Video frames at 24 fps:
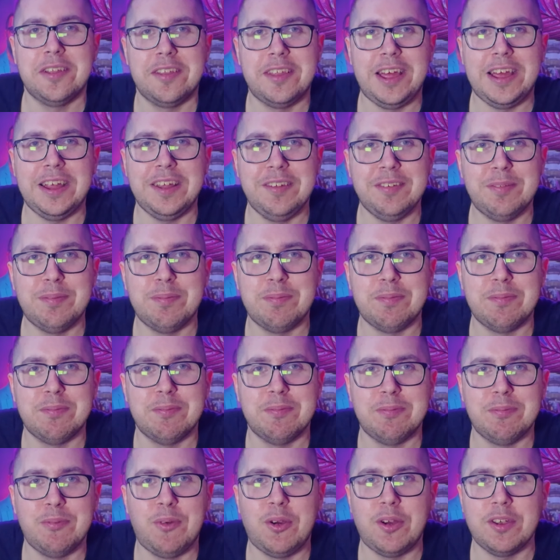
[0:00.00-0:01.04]
that is
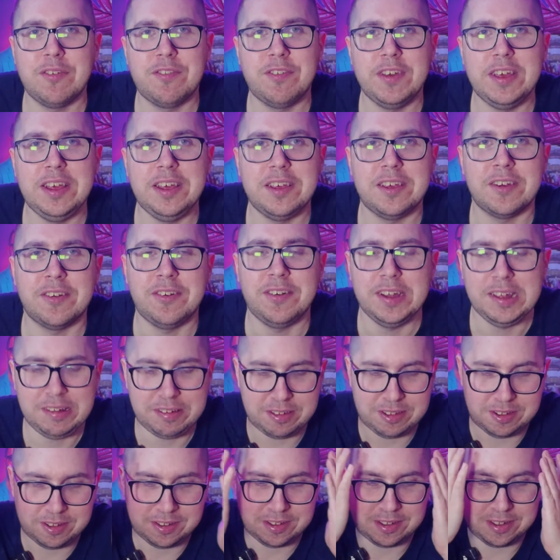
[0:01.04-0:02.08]
what I think,
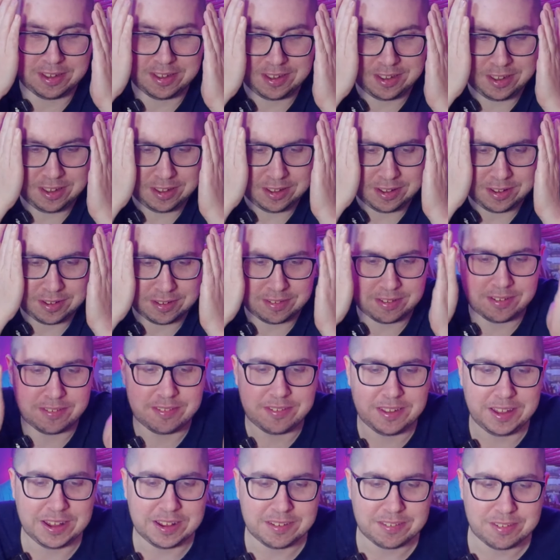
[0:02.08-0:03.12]
guys. It's a
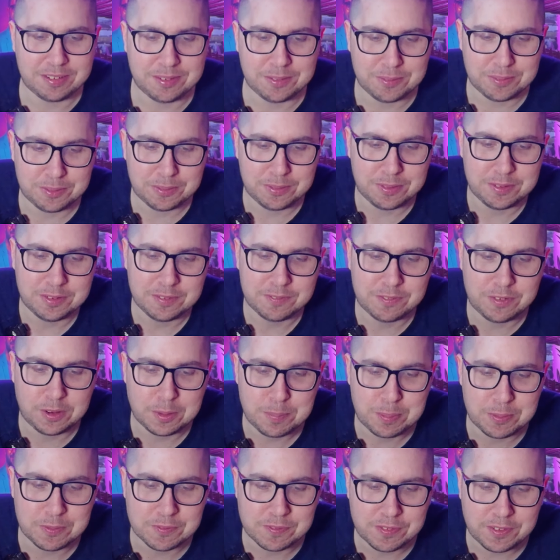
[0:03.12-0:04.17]
6 or
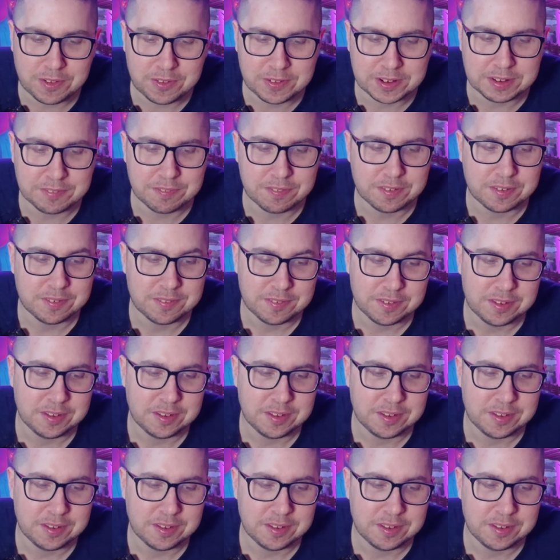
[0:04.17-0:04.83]
5.5.